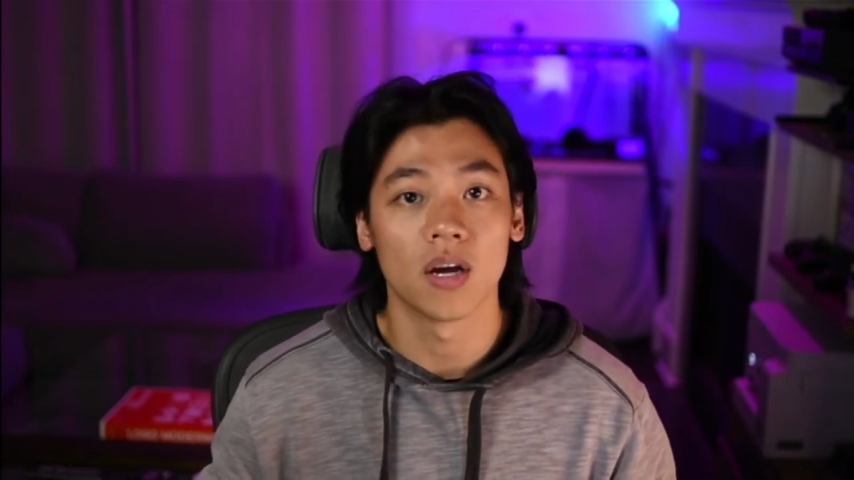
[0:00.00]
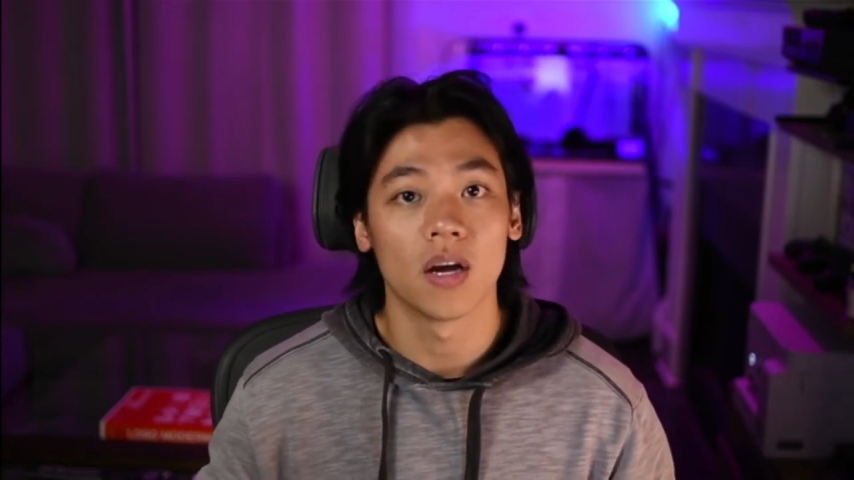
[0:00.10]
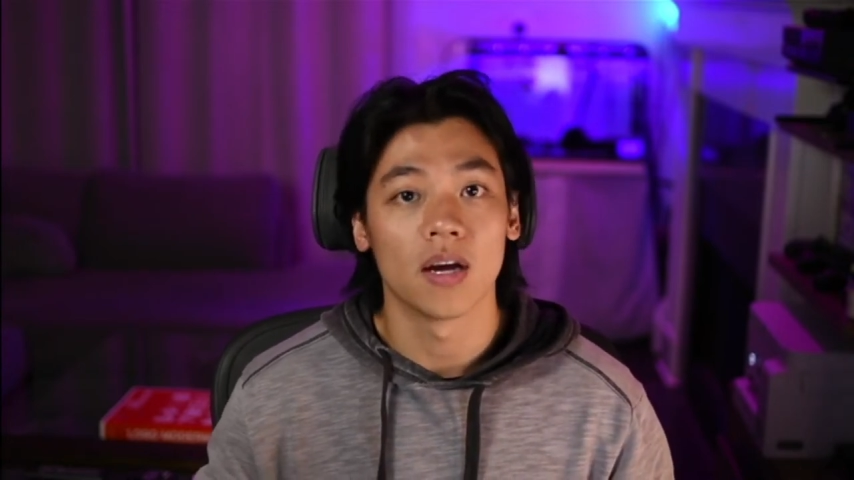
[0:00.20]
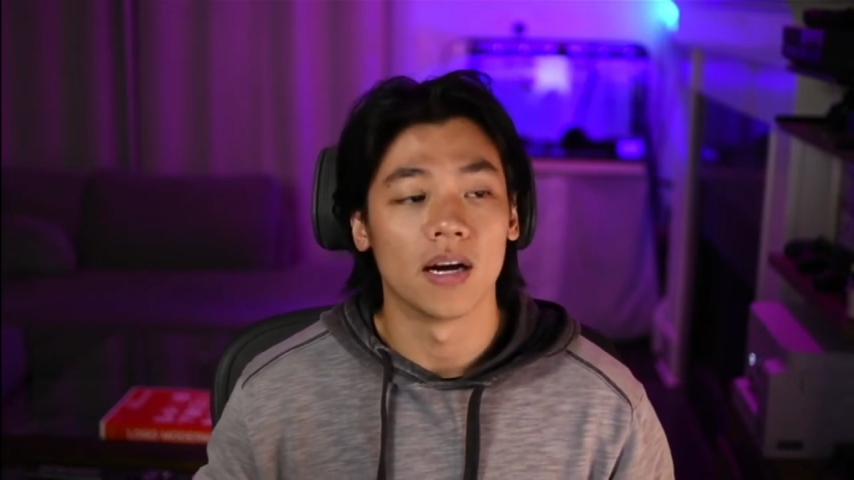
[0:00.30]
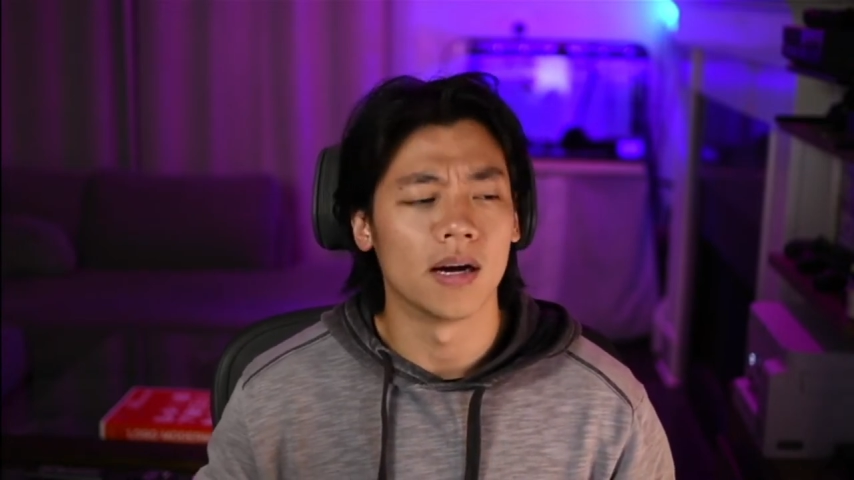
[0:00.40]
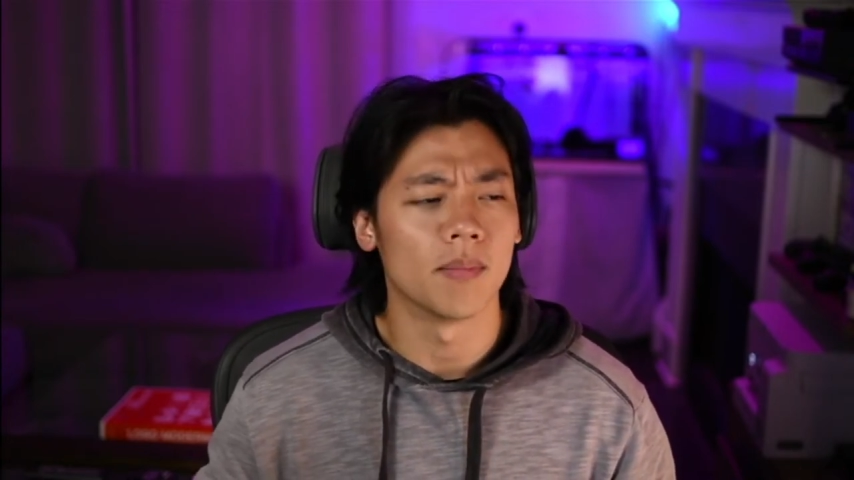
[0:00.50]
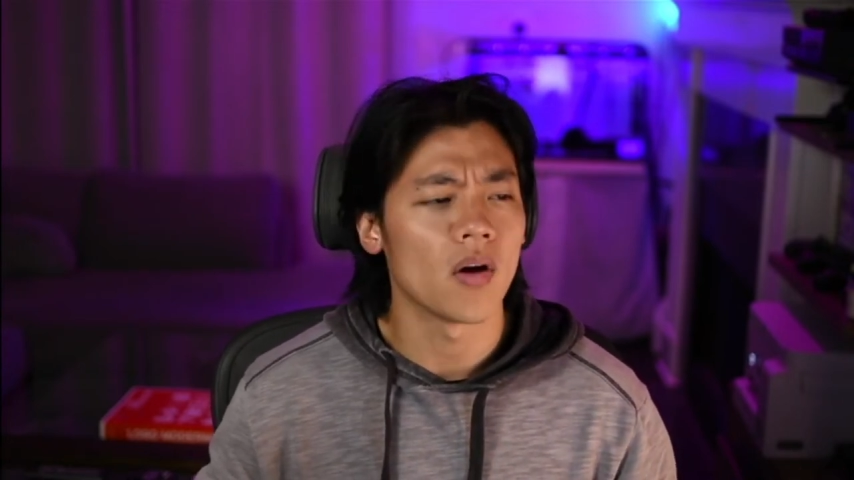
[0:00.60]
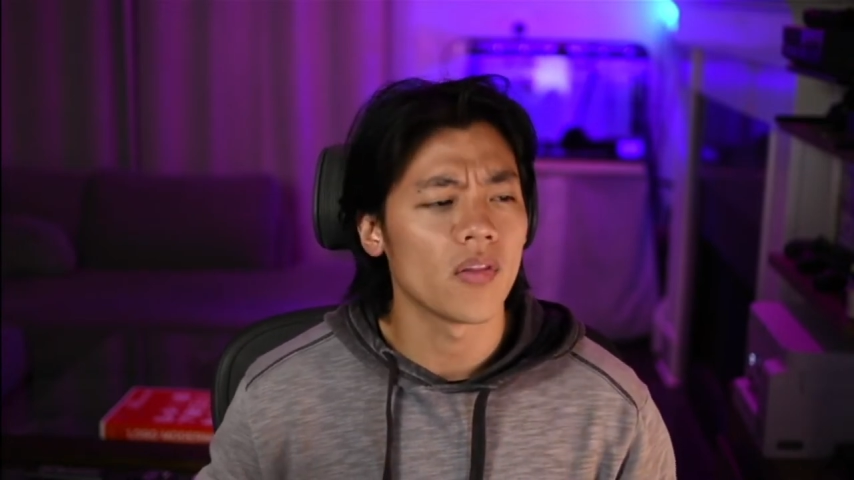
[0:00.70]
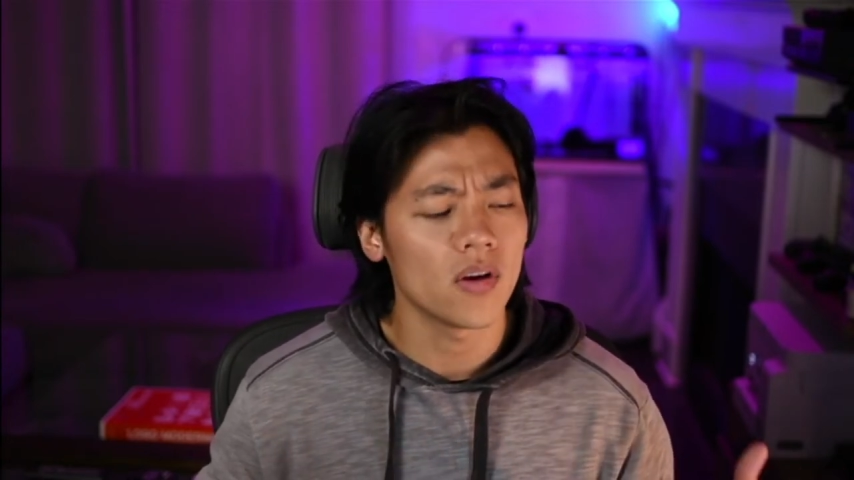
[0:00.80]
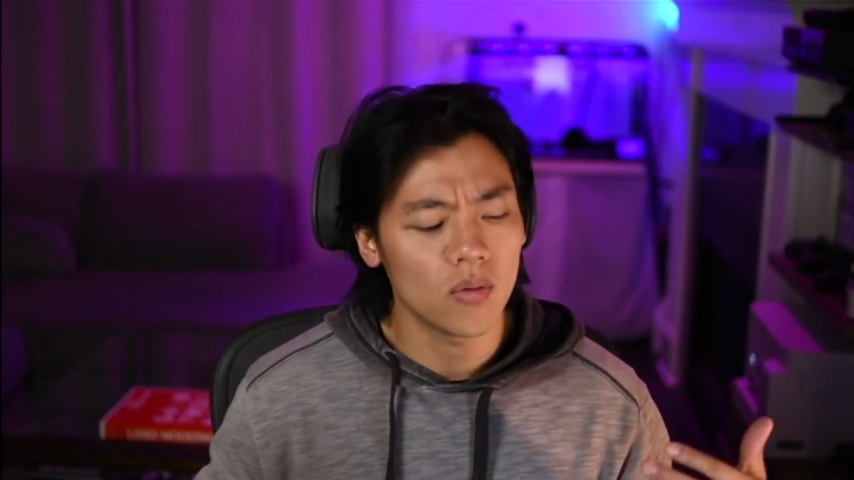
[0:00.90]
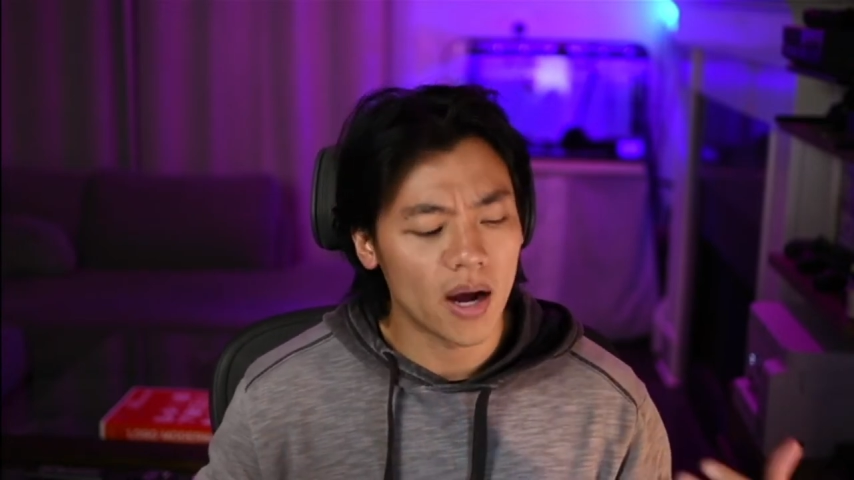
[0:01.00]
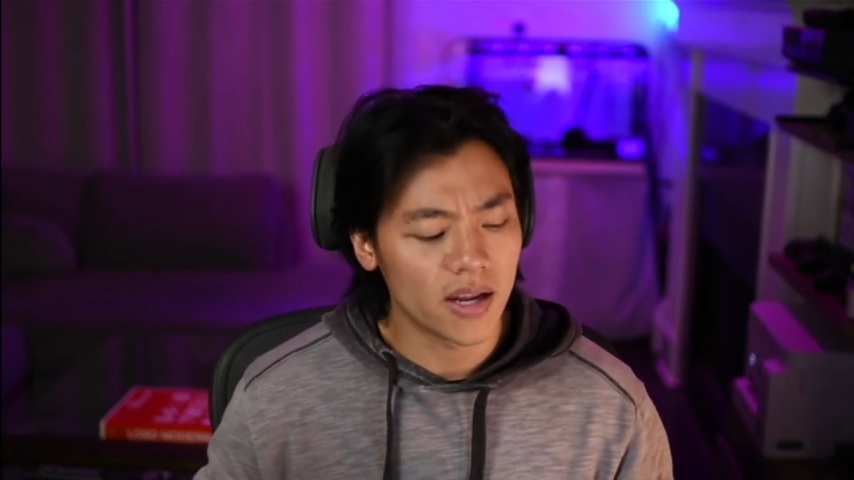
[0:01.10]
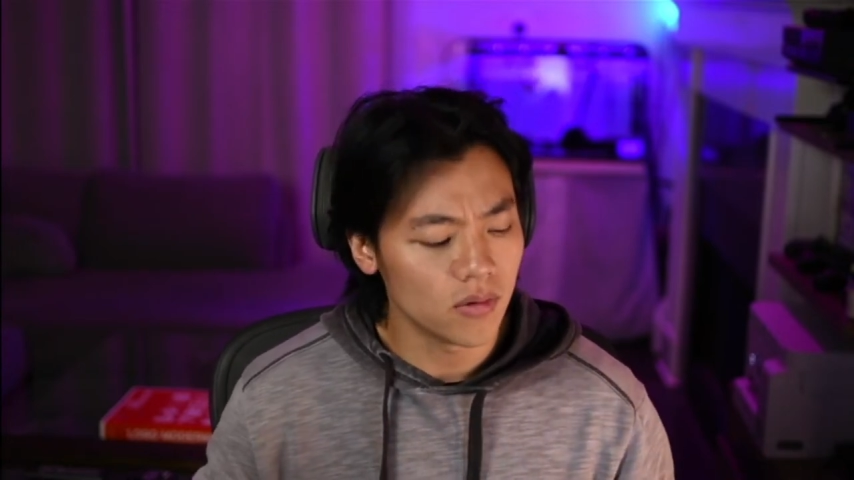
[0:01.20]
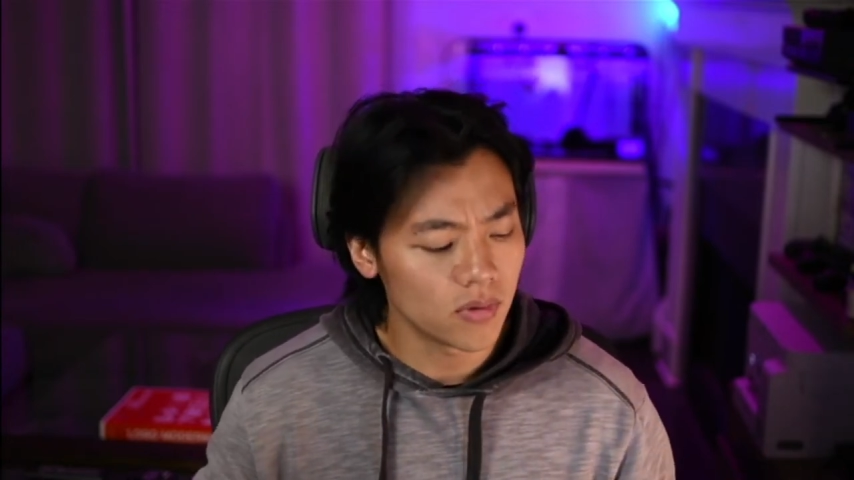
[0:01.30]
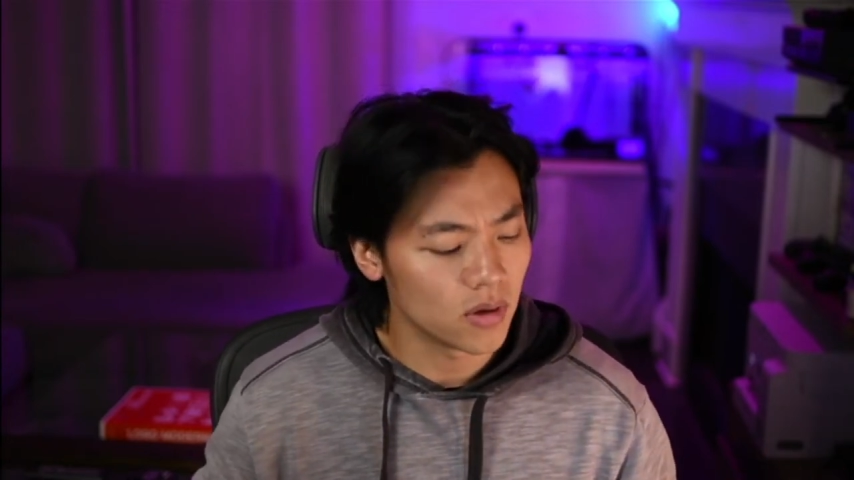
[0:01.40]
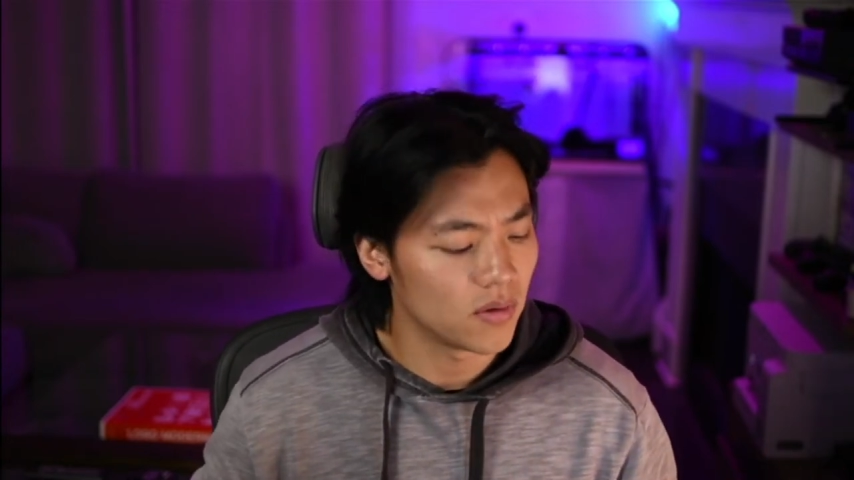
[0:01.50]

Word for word: Um, although I don't know